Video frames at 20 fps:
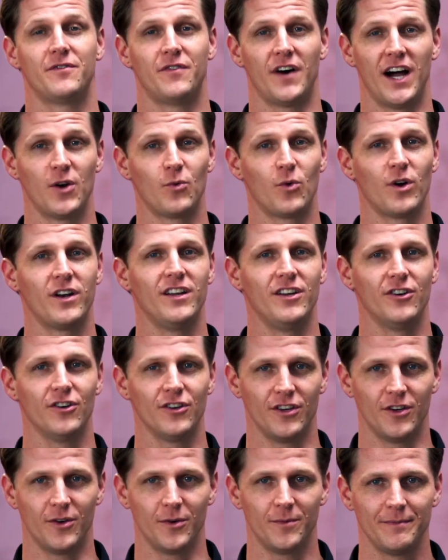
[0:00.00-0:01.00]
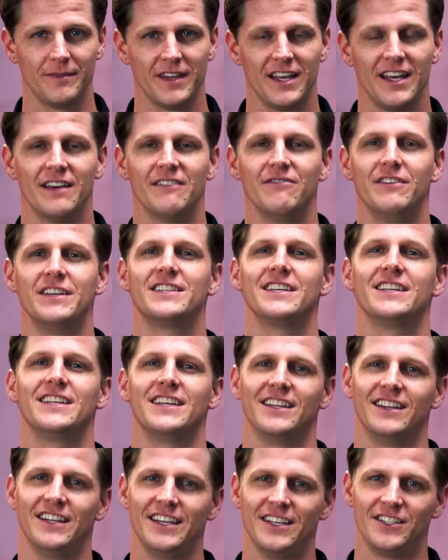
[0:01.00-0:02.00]
To find one near you,
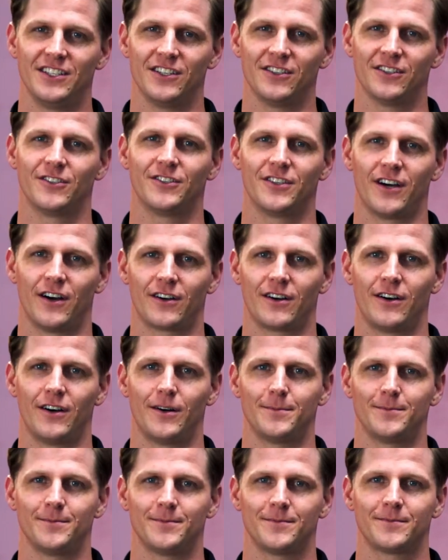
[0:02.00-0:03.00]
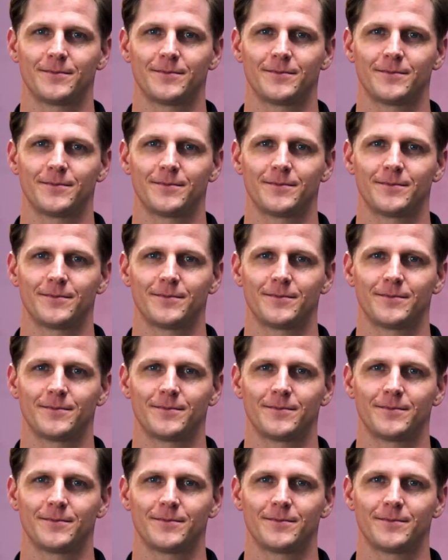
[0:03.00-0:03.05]
visit elitedealer.com.